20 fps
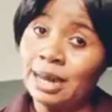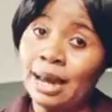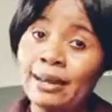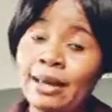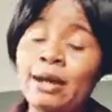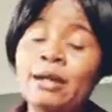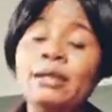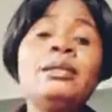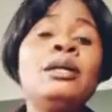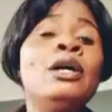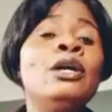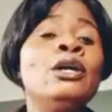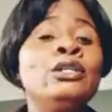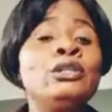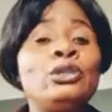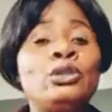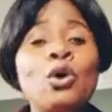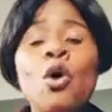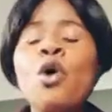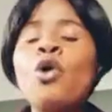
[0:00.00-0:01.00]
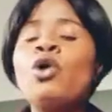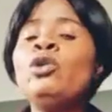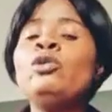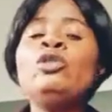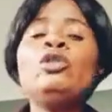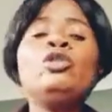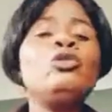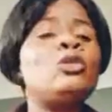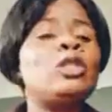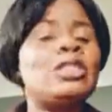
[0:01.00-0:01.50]
channel
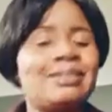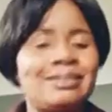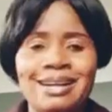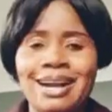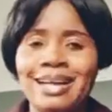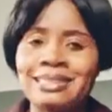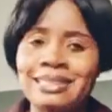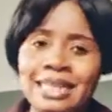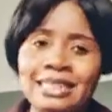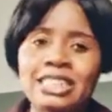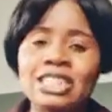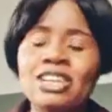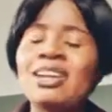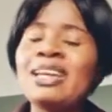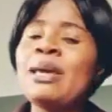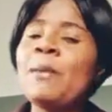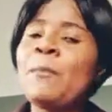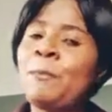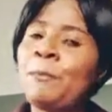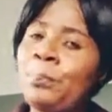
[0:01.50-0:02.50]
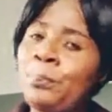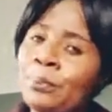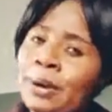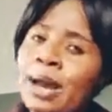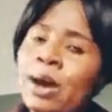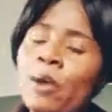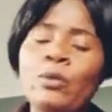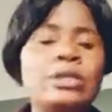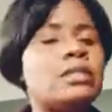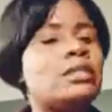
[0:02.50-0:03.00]
to strategically
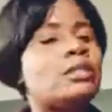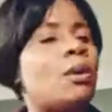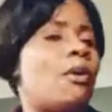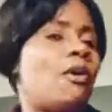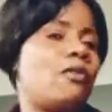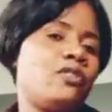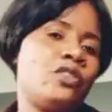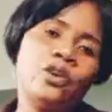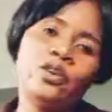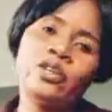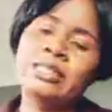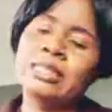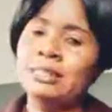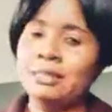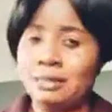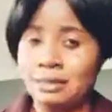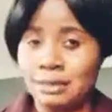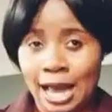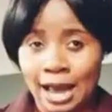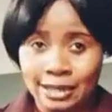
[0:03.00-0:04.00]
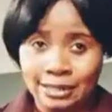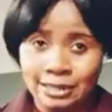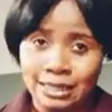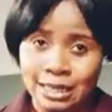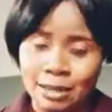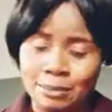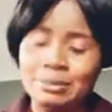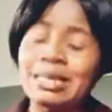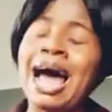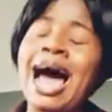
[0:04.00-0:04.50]
pray with some of those
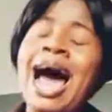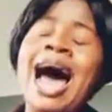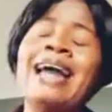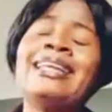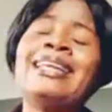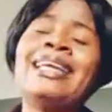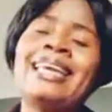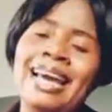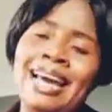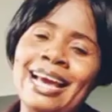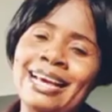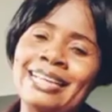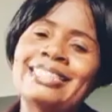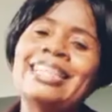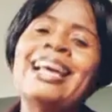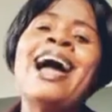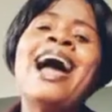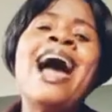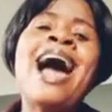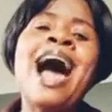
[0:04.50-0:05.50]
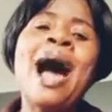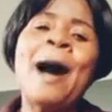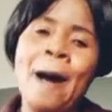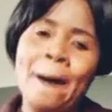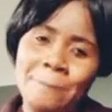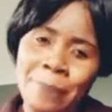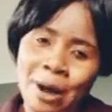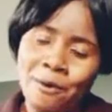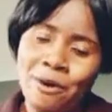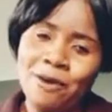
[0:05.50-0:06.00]
items and get
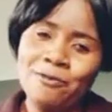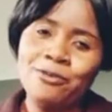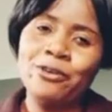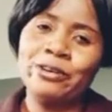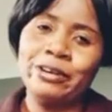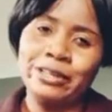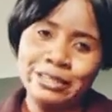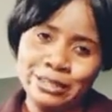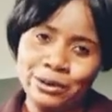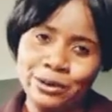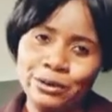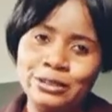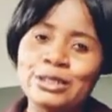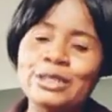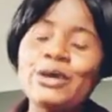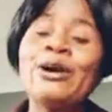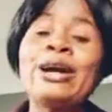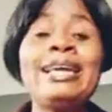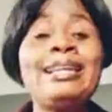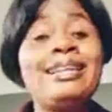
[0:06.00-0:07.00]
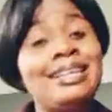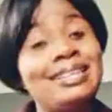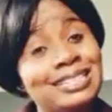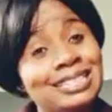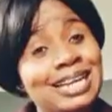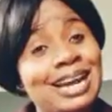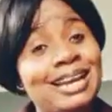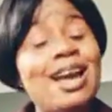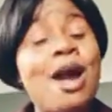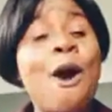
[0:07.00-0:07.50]
a powerful result. So in
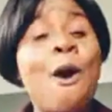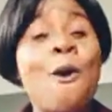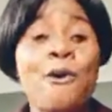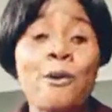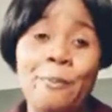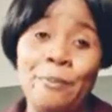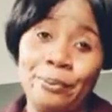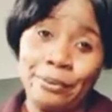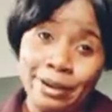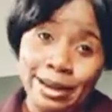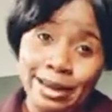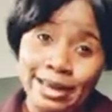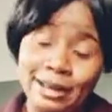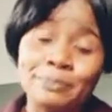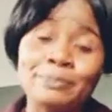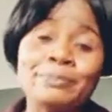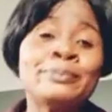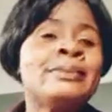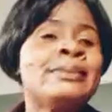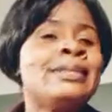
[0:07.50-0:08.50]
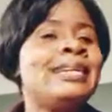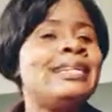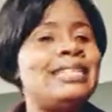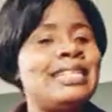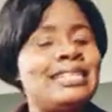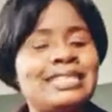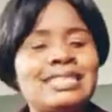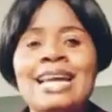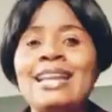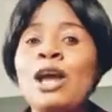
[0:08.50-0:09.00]
this channel, we pray. In
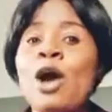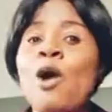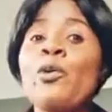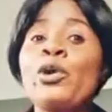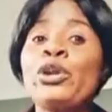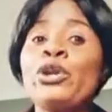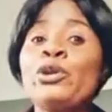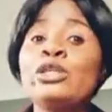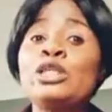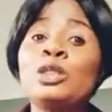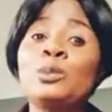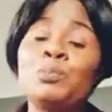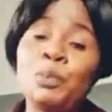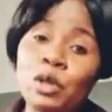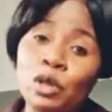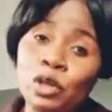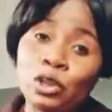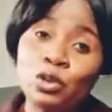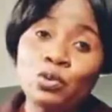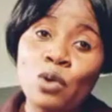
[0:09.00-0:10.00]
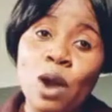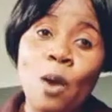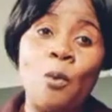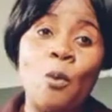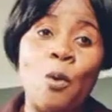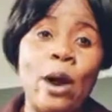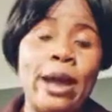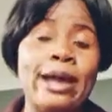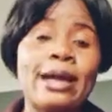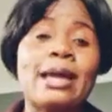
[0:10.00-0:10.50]
this channel, we do
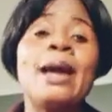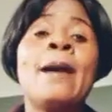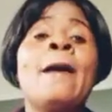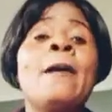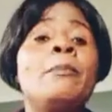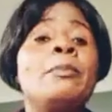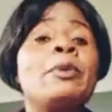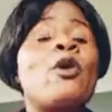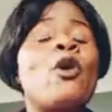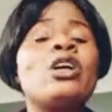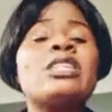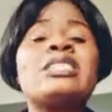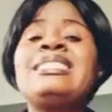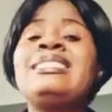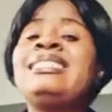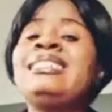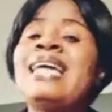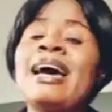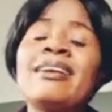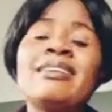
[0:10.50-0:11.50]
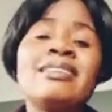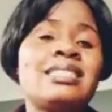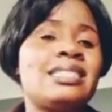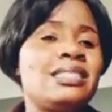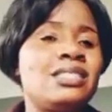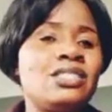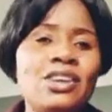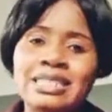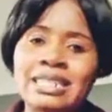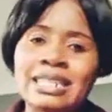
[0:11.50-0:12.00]
spiritual work, because there is
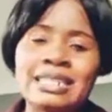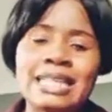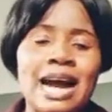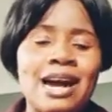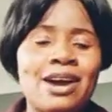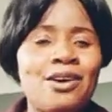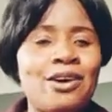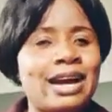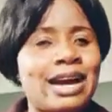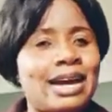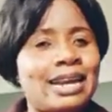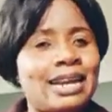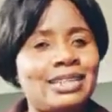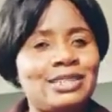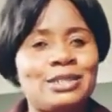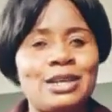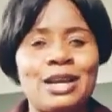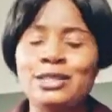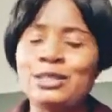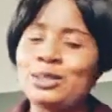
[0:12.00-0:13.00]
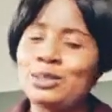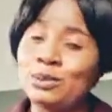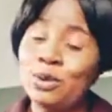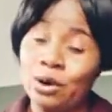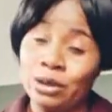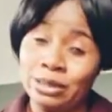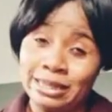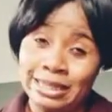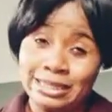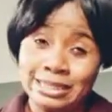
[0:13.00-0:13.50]
nothing that God can actually
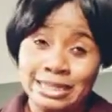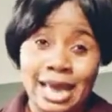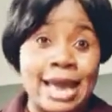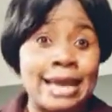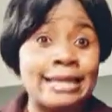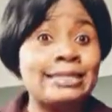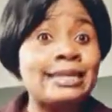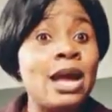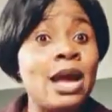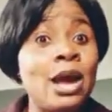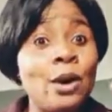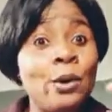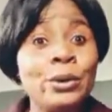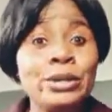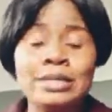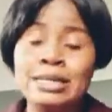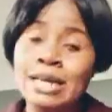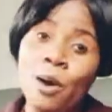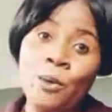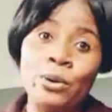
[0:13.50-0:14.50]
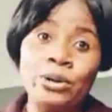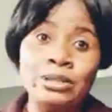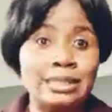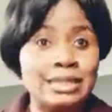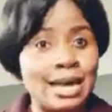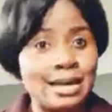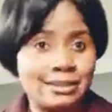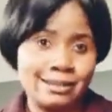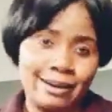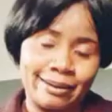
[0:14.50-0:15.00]
do on this earth without what
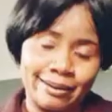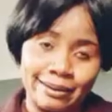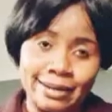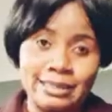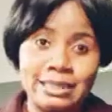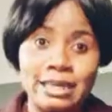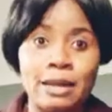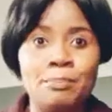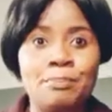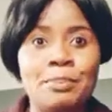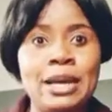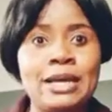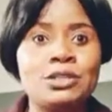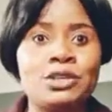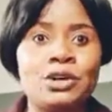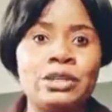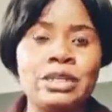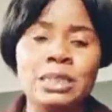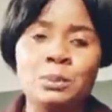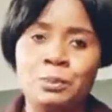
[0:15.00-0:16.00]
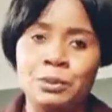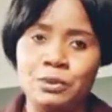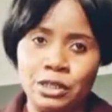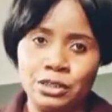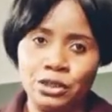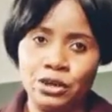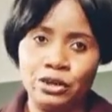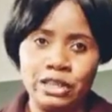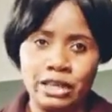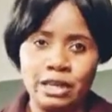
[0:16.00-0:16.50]
he has created based on
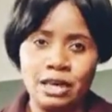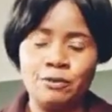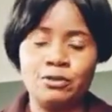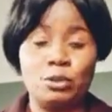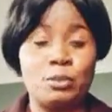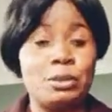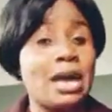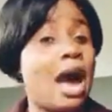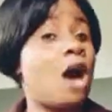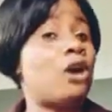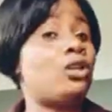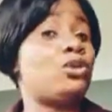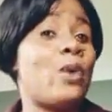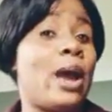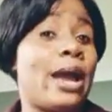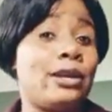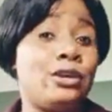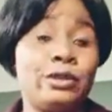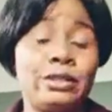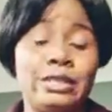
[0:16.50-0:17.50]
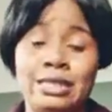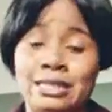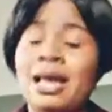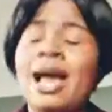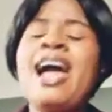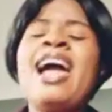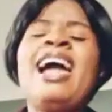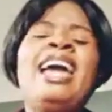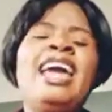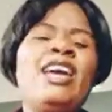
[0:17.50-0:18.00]
inspiration he gave to me. How do I know this?
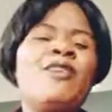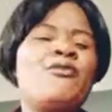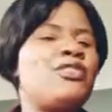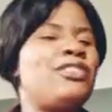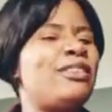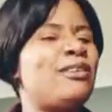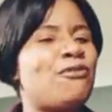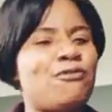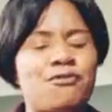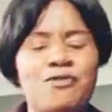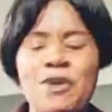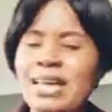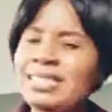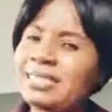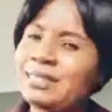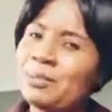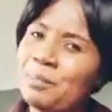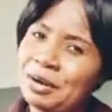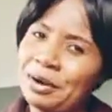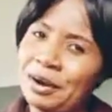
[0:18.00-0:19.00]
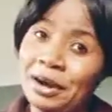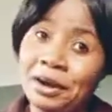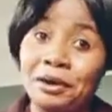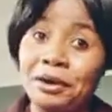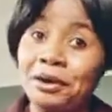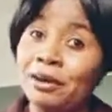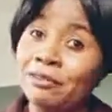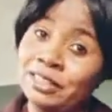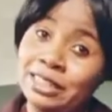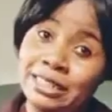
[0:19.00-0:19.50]
Even the first
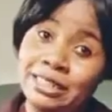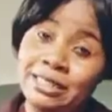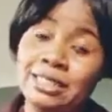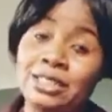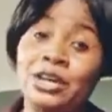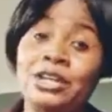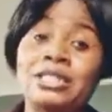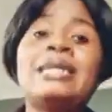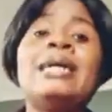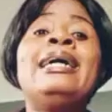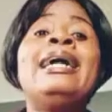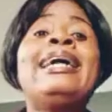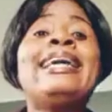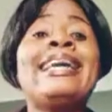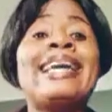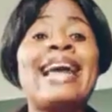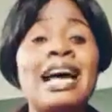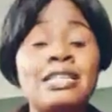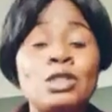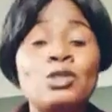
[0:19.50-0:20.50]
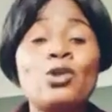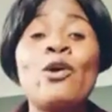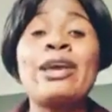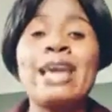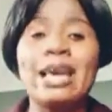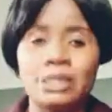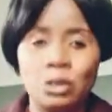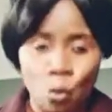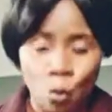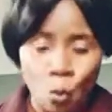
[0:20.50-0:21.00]
miracle of Jesus, he has to
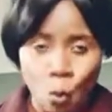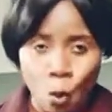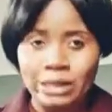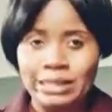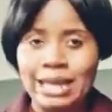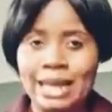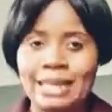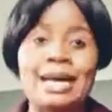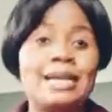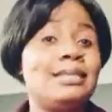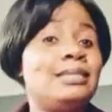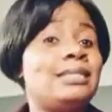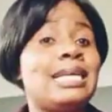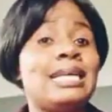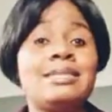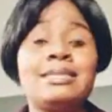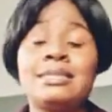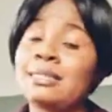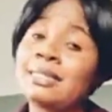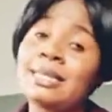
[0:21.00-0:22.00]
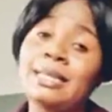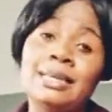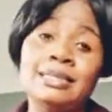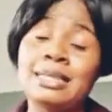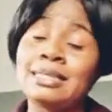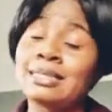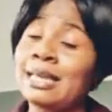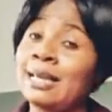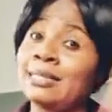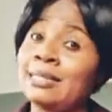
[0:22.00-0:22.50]
get water that is existing in
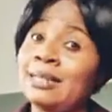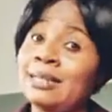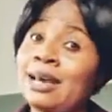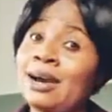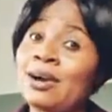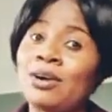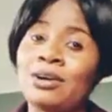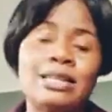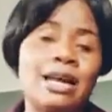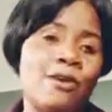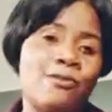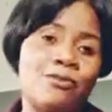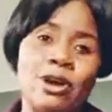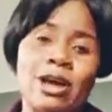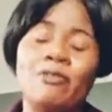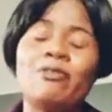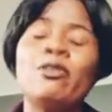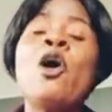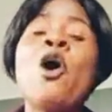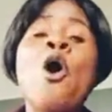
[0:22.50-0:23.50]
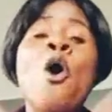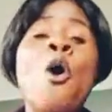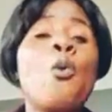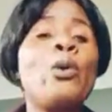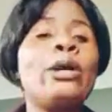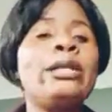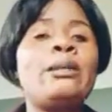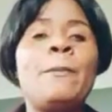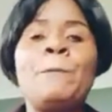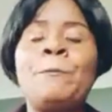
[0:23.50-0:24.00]
this earth. He didn't come down from heaven
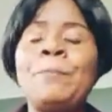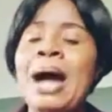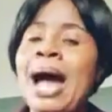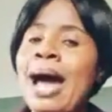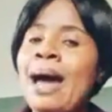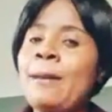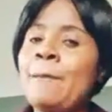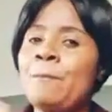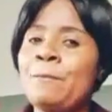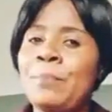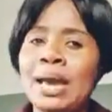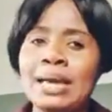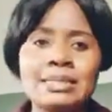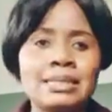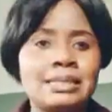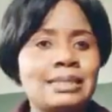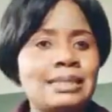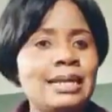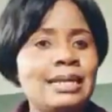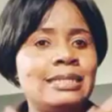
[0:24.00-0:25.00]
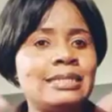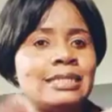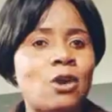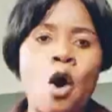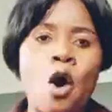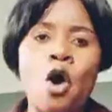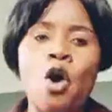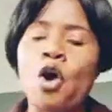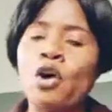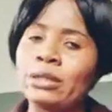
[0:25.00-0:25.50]
with pan basins
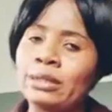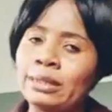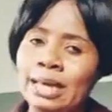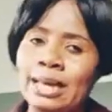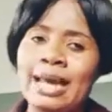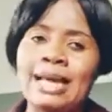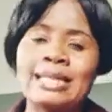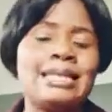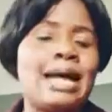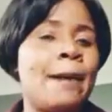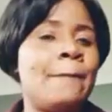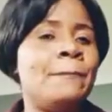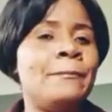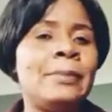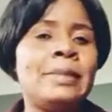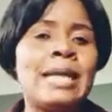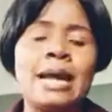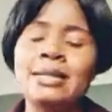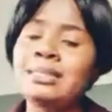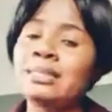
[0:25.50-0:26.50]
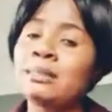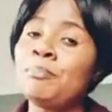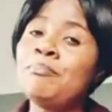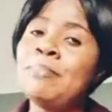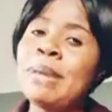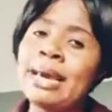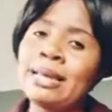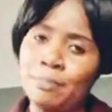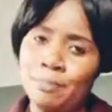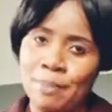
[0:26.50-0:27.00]
or containers that is
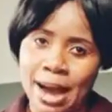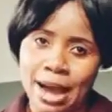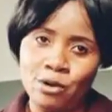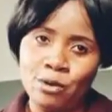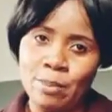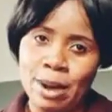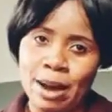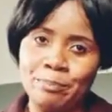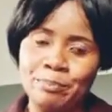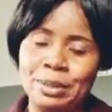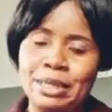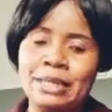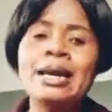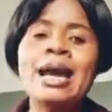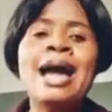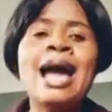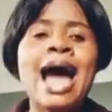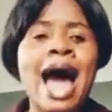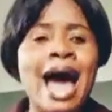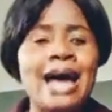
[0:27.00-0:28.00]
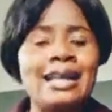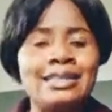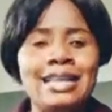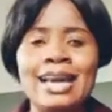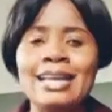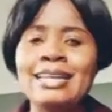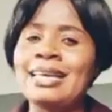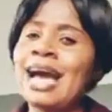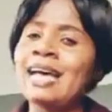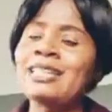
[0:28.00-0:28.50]
made by human being, and
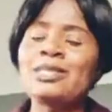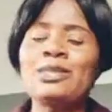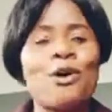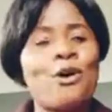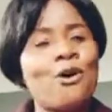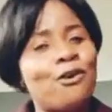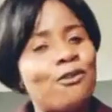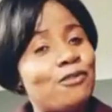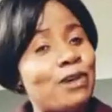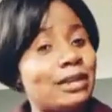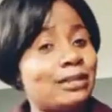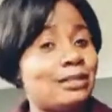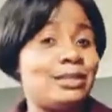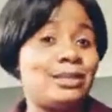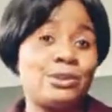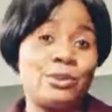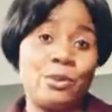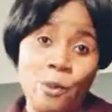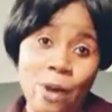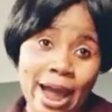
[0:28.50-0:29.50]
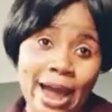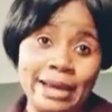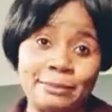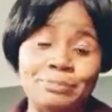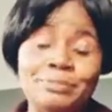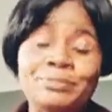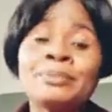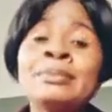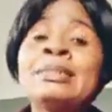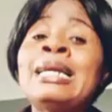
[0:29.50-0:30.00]
then he has to convert it to
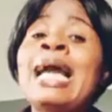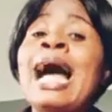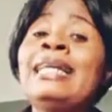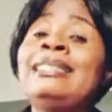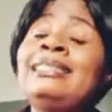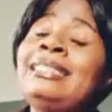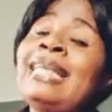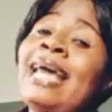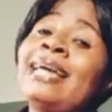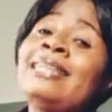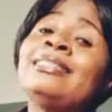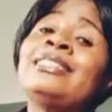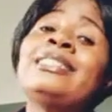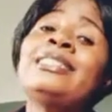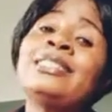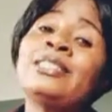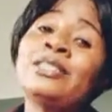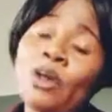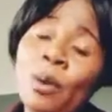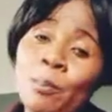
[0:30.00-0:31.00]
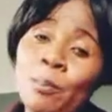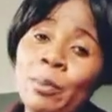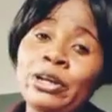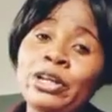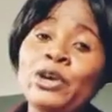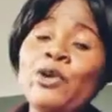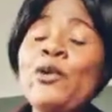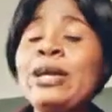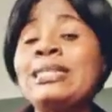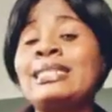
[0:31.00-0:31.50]
wine. And then
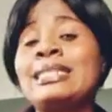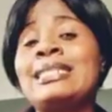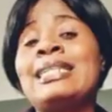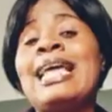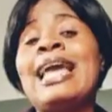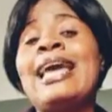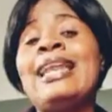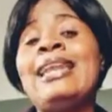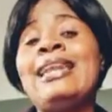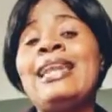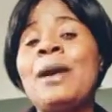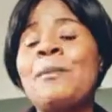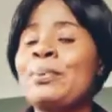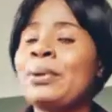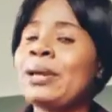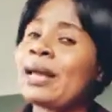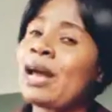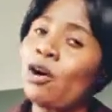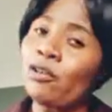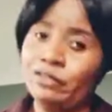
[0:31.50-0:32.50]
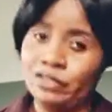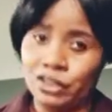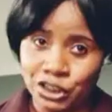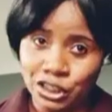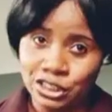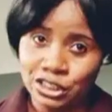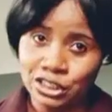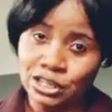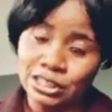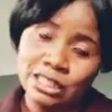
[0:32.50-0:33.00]
somebody who is a leprechaun of
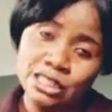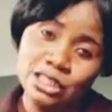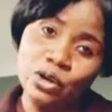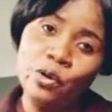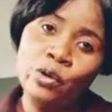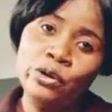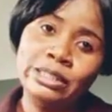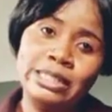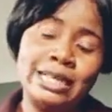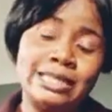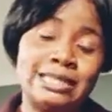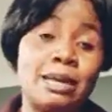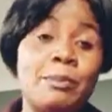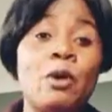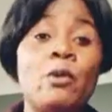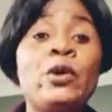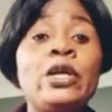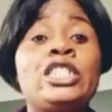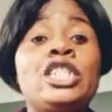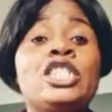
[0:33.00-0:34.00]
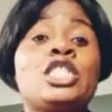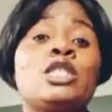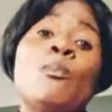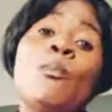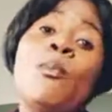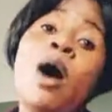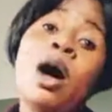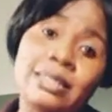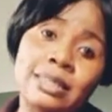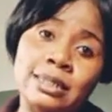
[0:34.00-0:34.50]
Jesus in the Old Testament, which is
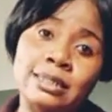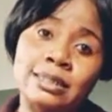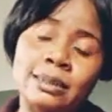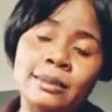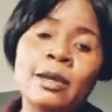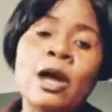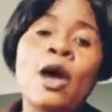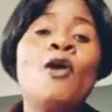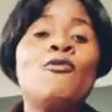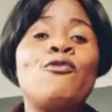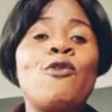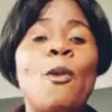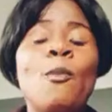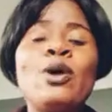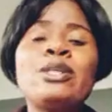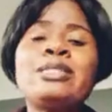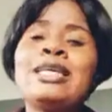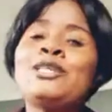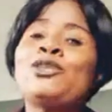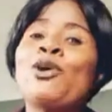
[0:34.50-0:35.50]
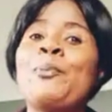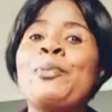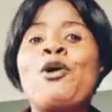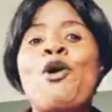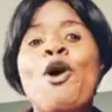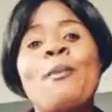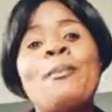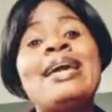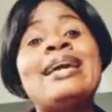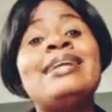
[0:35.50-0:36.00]
Moses, for Moses to
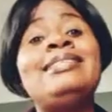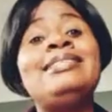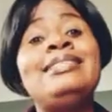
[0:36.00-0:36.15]
become a